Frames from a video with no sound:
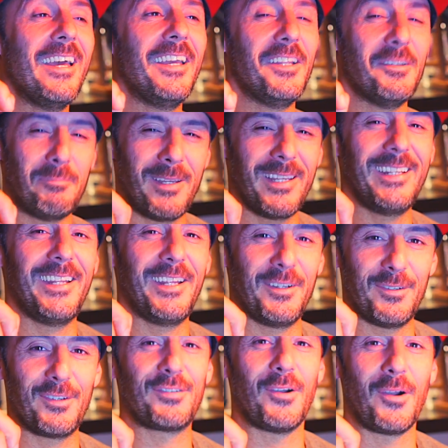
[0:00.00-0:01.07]
in the beginning it
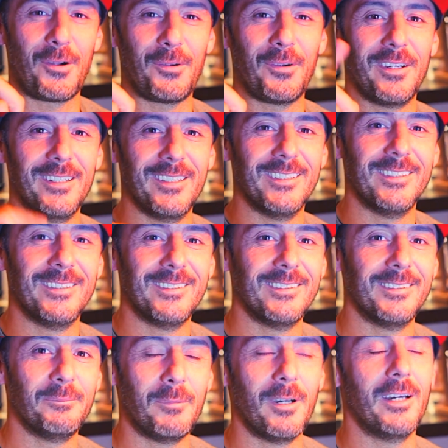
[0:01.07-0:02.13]
was awkward,
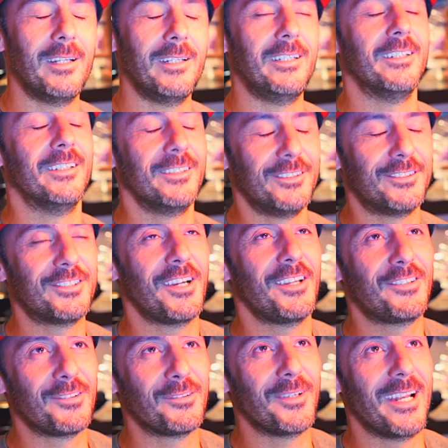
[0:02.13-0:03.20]
but you try
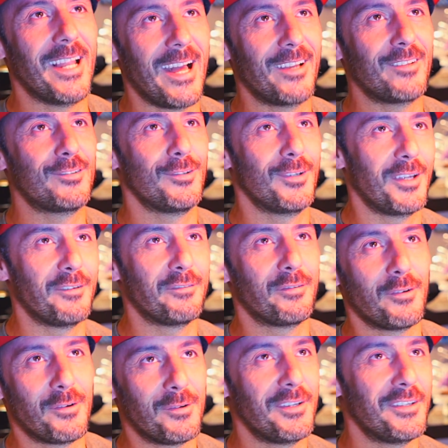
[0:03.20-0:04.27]
to relax, you're here
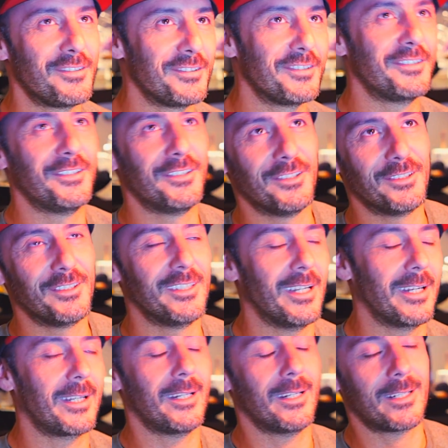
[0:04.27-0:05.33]
for a reason, you're
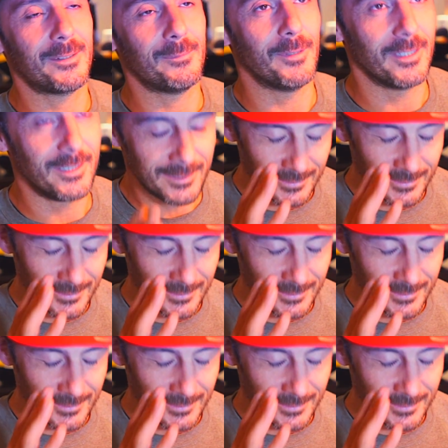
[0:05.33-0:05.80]
like, oh, come on.